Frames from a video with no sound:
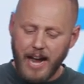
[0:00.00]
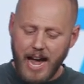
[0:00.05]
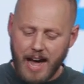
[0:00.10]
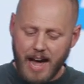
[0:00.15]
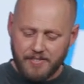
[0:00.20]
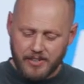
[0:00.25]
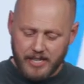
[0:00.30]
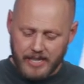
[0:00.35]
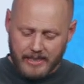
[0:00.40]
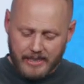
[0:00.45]

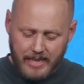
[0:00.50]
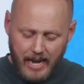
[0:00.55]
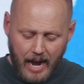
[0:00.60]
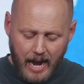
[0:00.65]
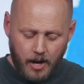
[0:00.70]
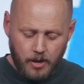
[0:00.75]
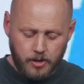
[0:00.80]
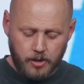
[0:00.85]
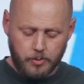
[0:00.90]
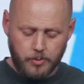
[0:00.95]
have an
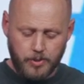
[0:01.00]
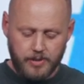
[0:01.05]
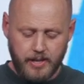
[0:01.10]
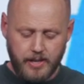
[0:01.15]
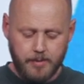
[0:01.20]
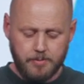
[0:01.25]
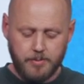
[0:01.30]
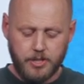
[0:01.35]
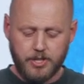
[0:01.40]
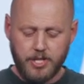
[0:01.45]
encounter with
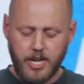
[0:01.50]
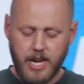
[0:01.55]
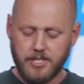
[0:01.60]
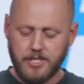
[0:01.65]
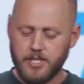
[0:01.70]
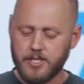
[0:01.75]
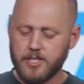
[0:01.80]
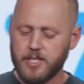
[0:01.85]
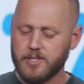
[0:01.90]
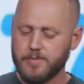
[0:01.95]
him that
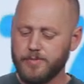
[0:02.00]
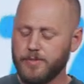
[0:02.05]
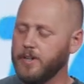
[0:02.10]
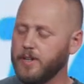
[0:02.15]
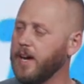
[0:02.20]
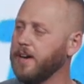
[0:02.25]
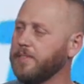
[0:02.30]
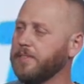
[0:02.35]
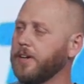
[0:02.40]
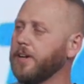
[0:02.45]
changes us
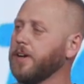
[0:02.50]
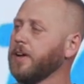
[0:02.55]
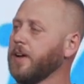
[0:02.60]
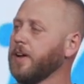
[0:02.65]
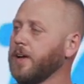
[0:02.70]
forever.